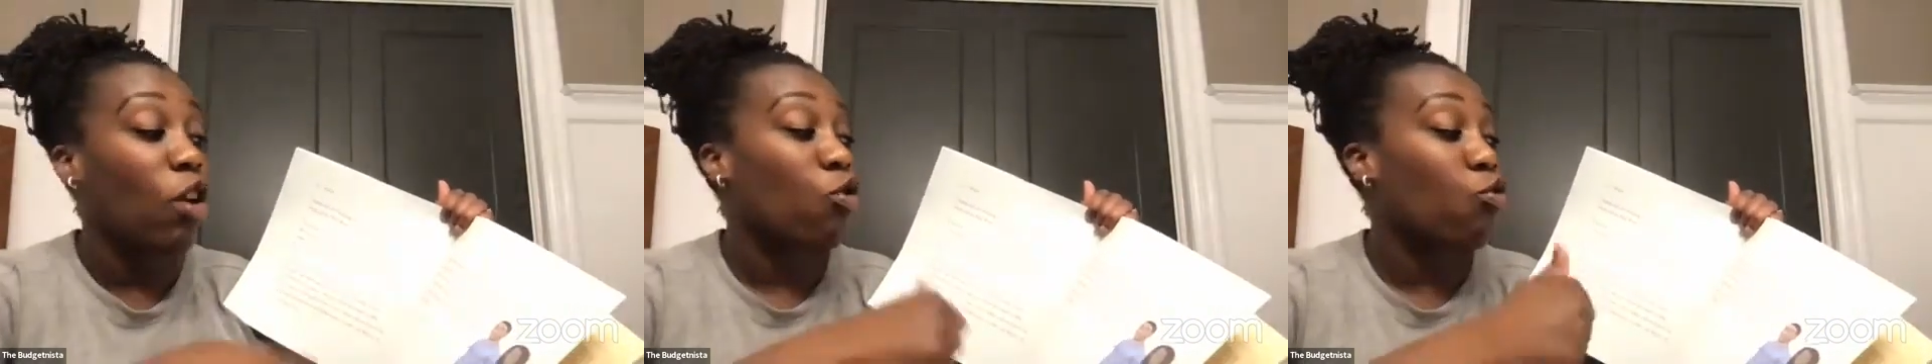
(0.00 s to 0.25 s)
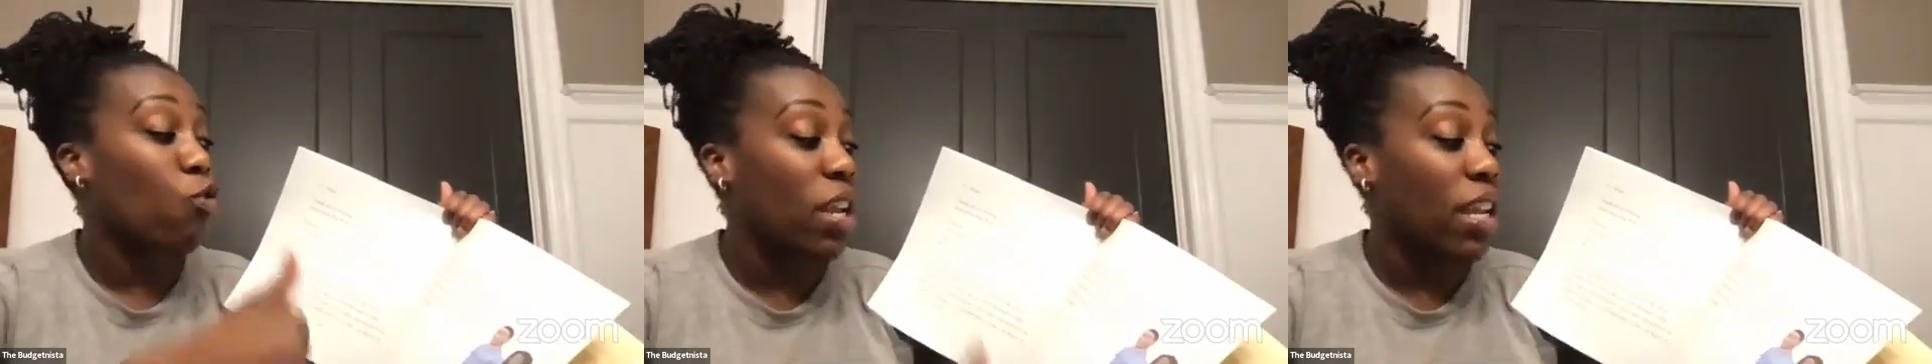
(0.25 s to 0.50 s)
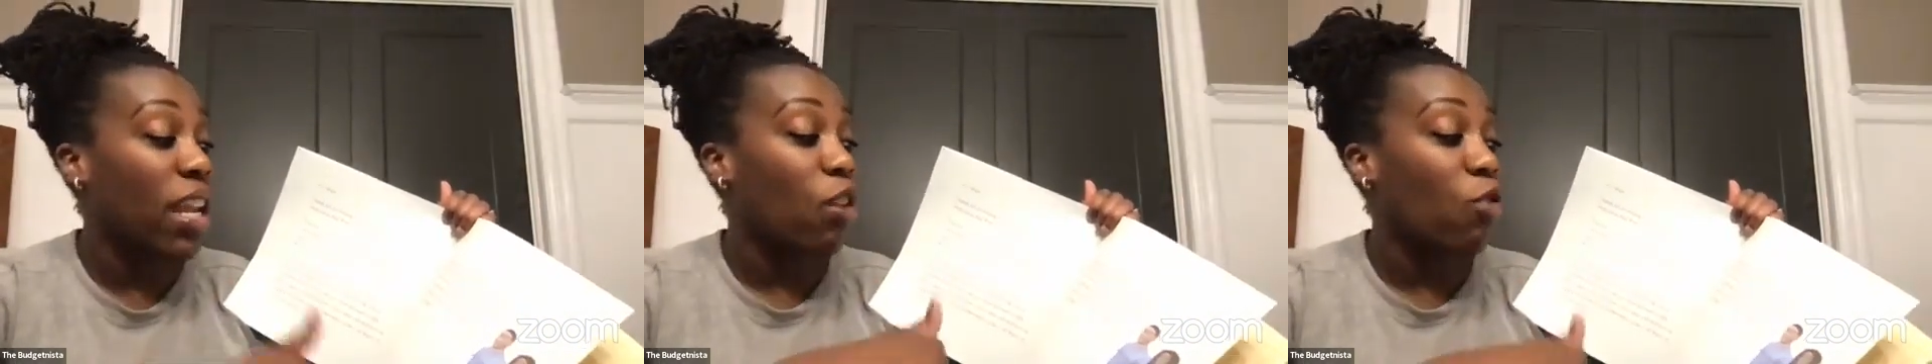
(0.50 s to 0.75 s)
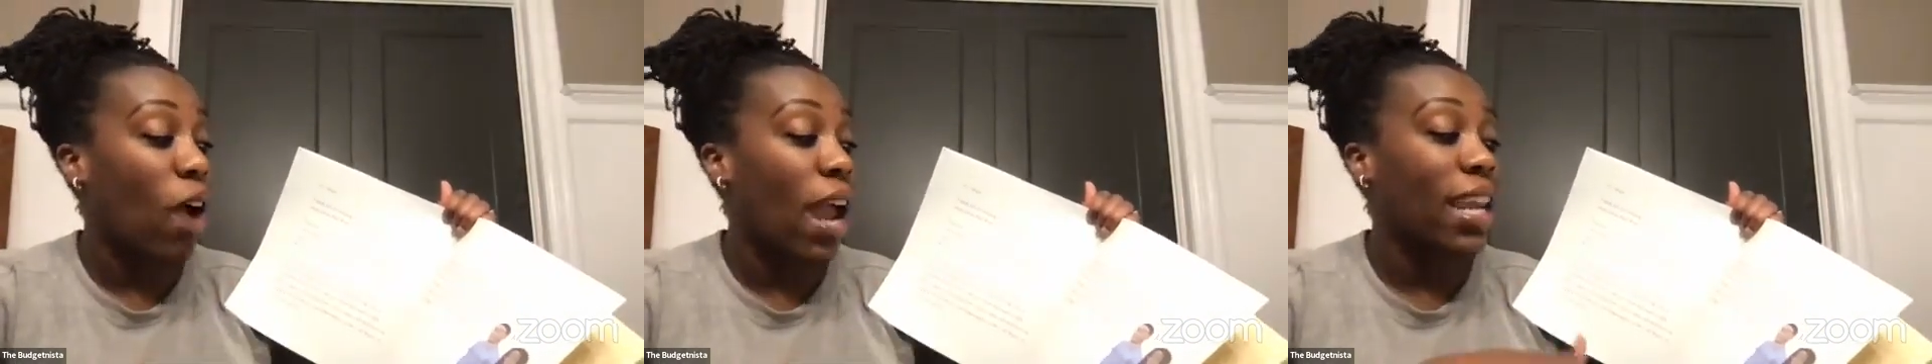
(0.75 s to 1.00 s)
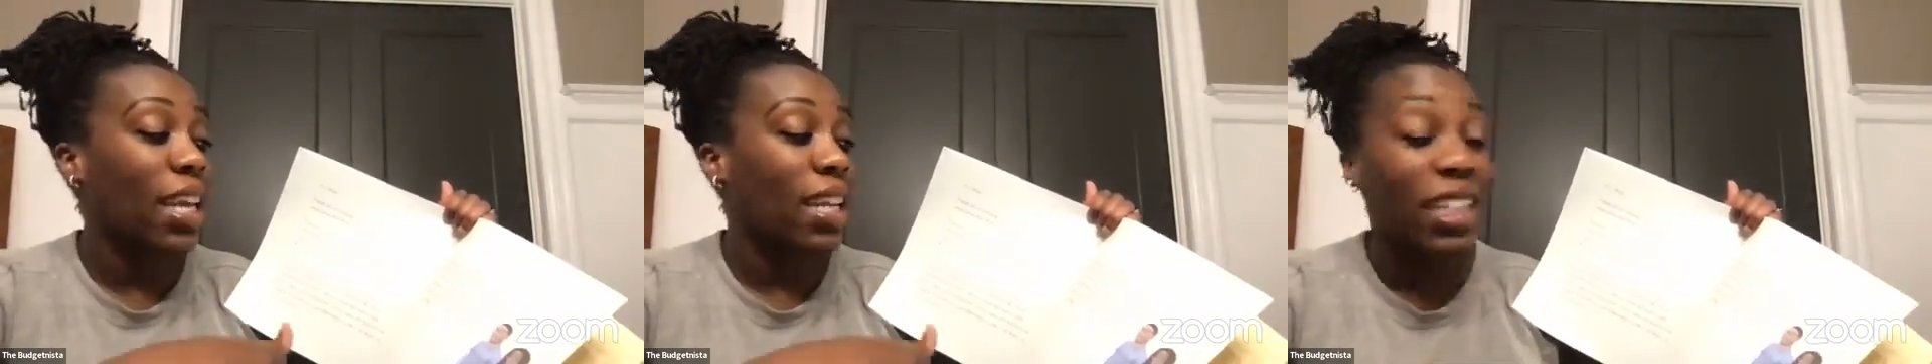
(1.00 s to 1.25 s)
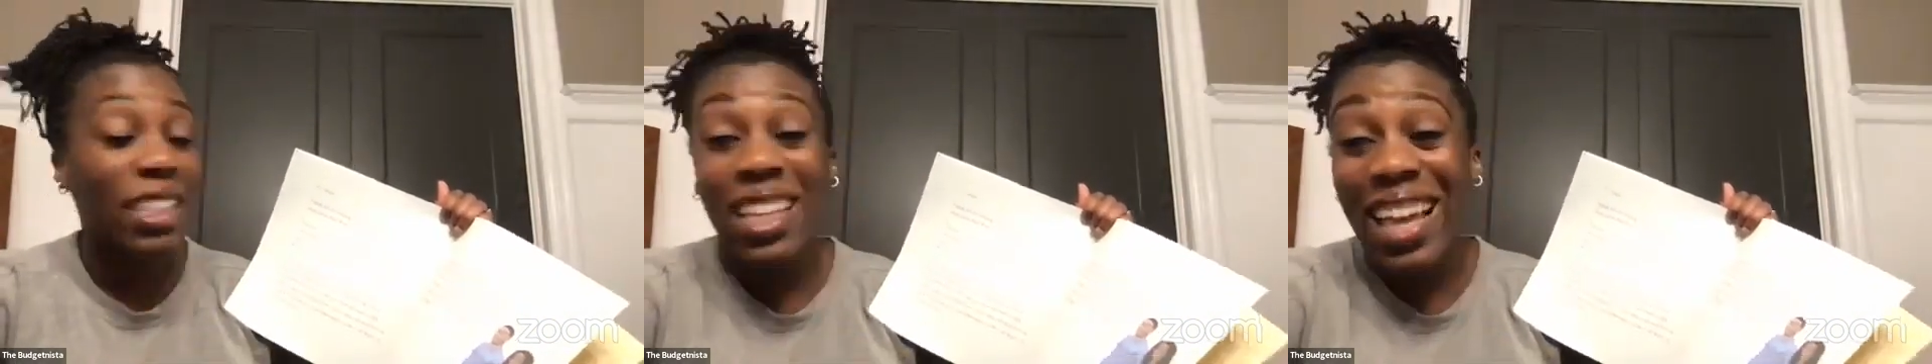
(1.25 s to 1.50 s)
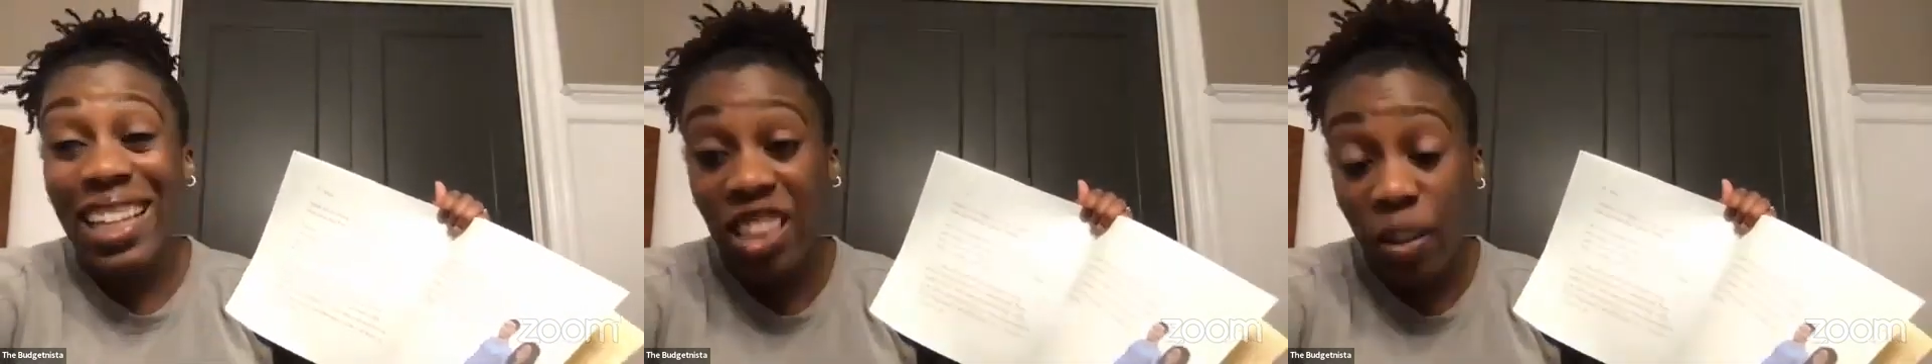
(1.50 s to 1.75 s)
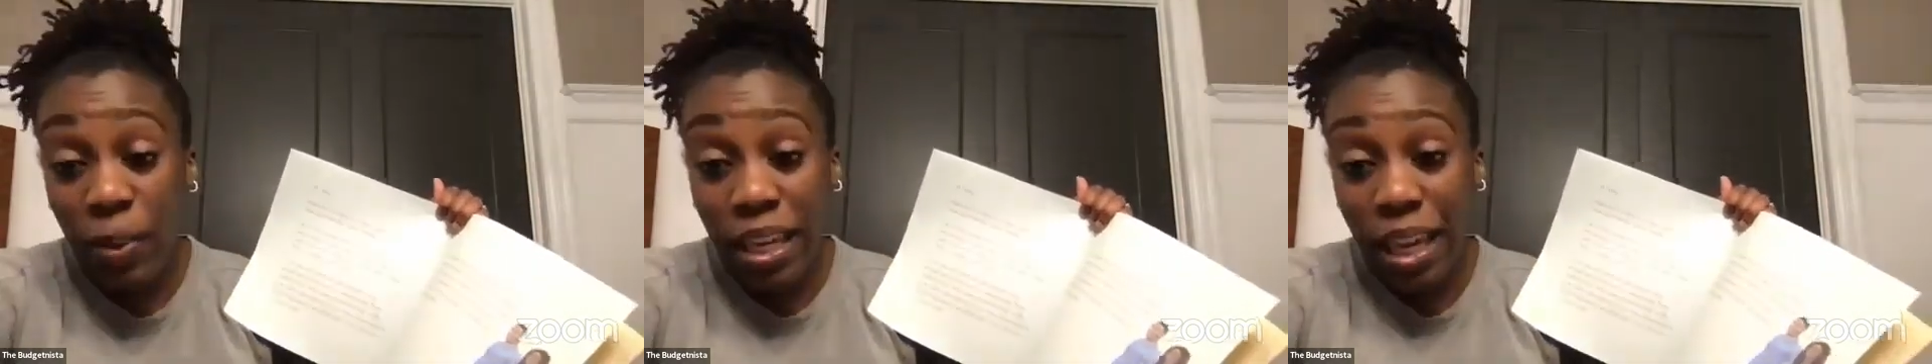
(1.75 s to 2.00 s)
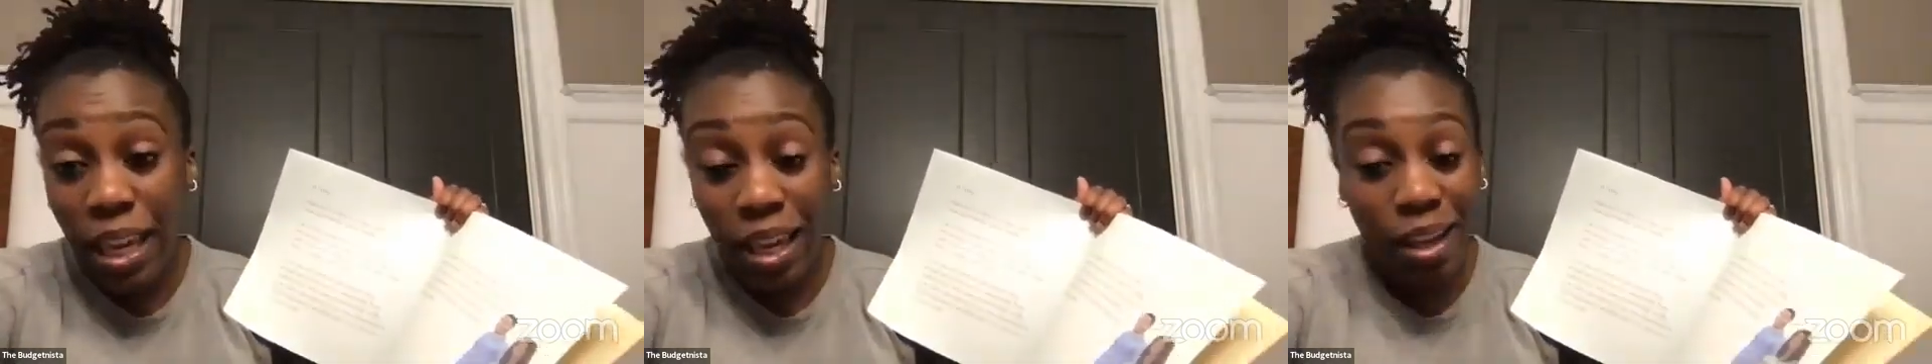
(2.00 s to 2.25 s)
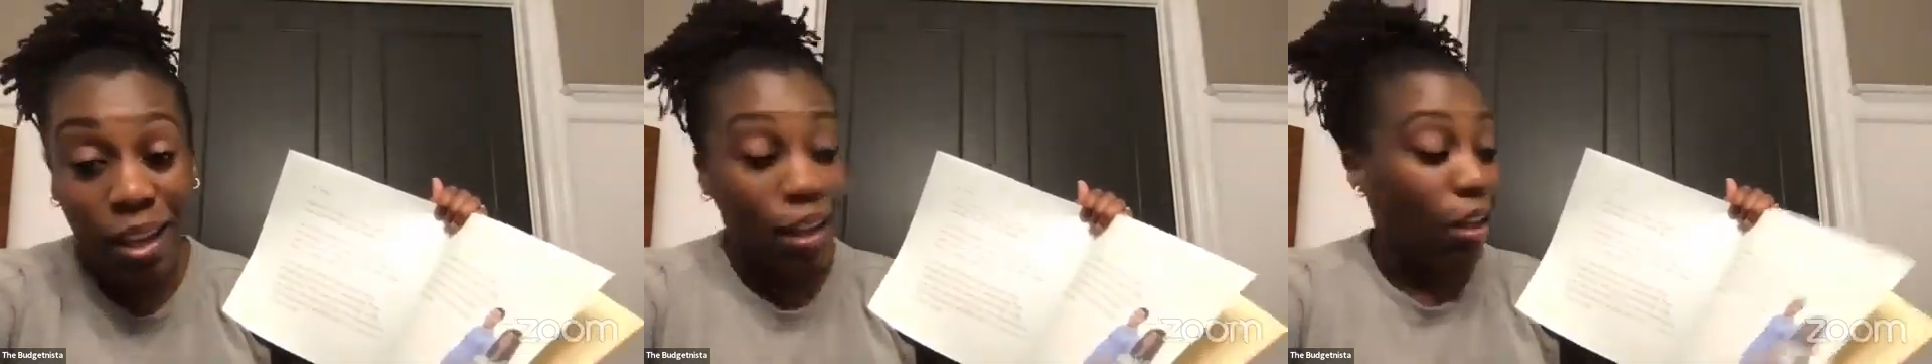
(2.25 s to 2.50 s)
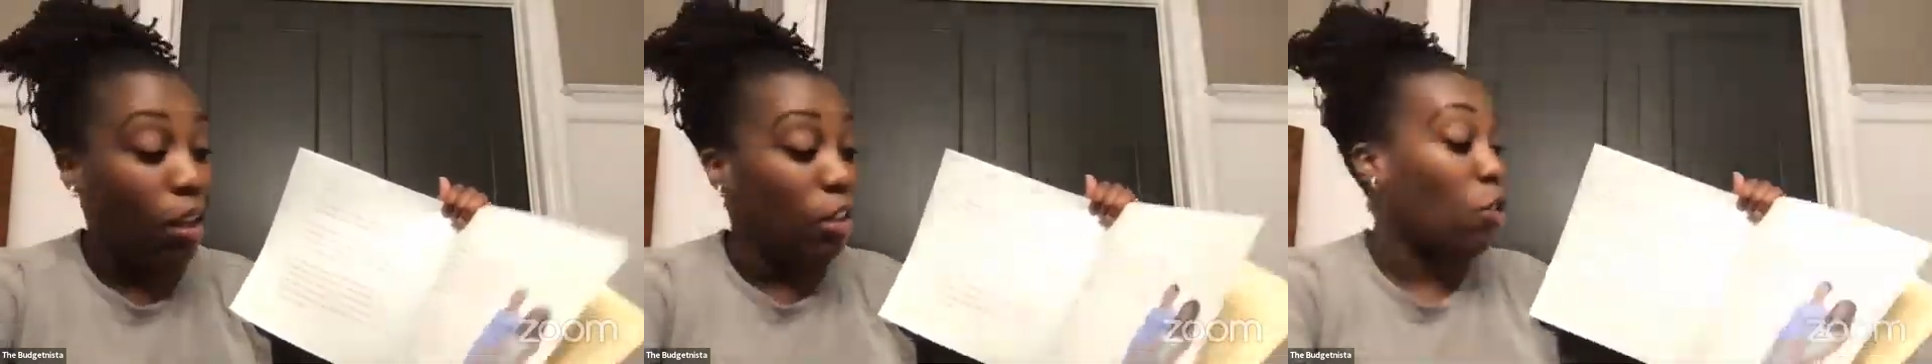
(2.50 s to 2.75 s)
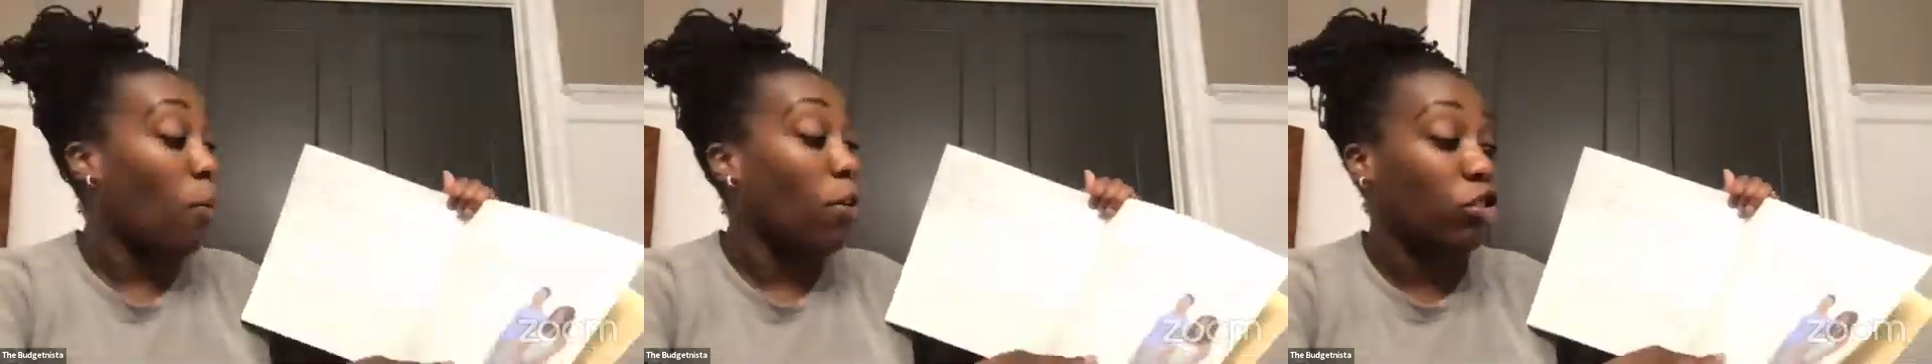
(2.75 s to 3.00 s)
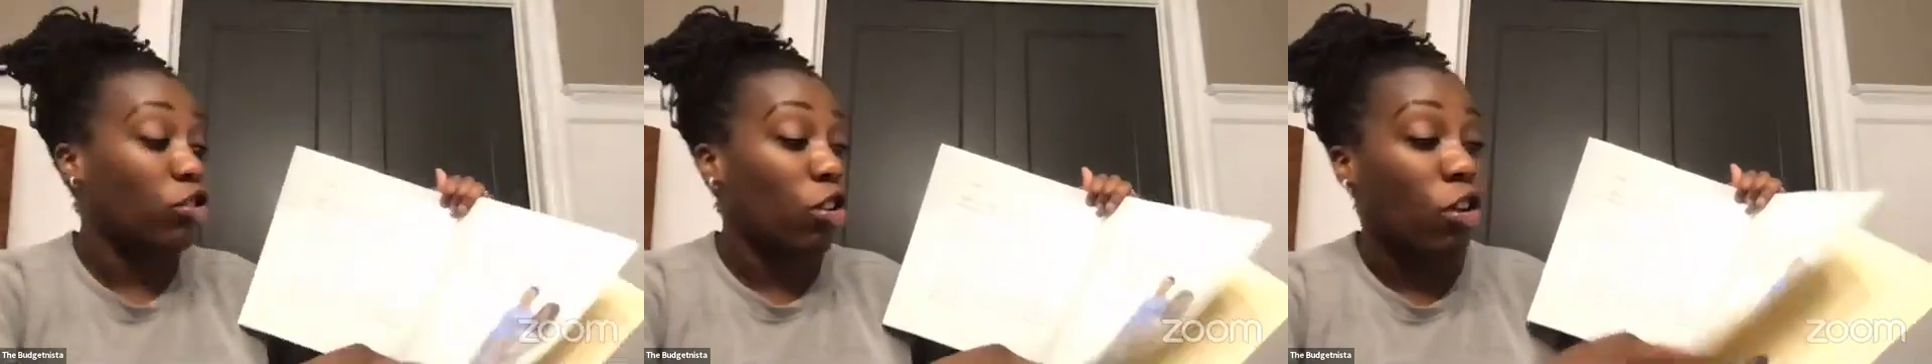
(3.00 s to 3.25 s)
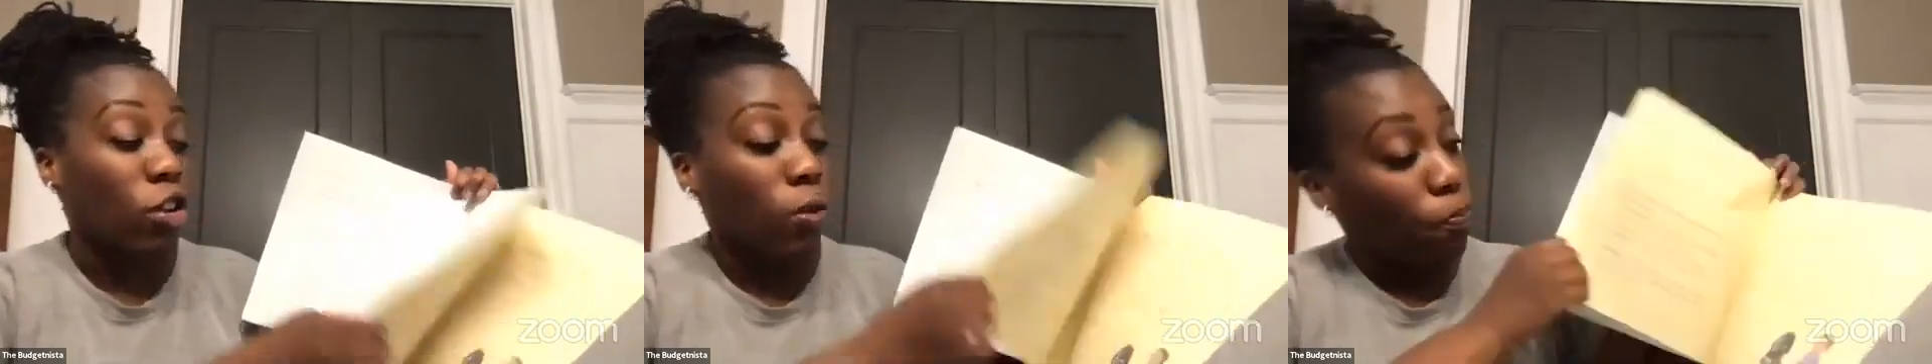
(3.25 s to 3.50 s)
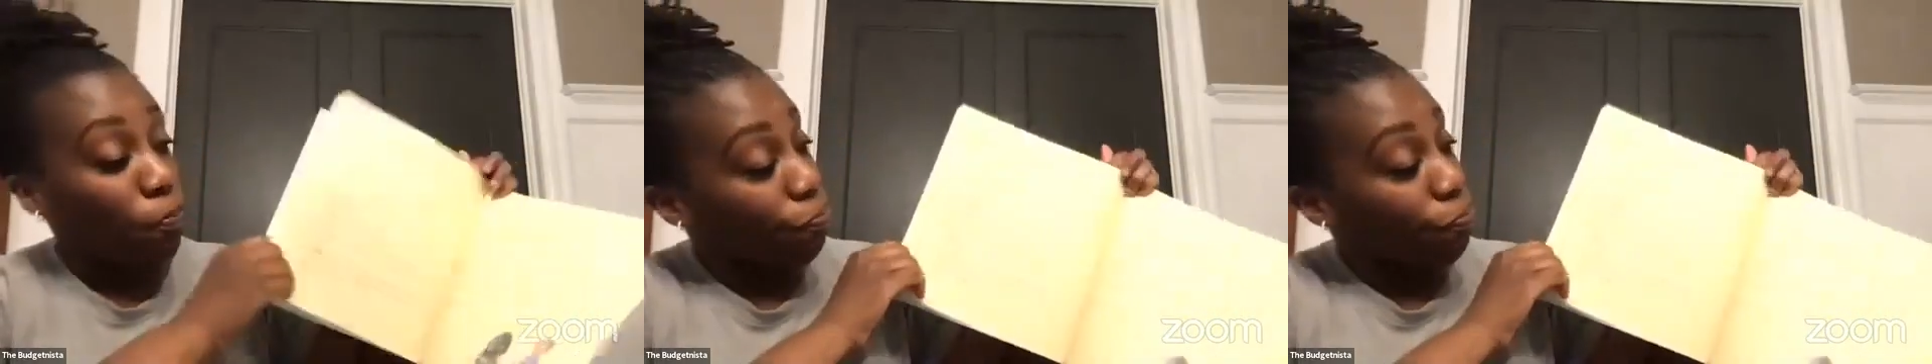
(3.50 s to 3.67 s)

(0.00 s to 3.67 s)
reading, writing, listening, and speaking. So I'm going to show you.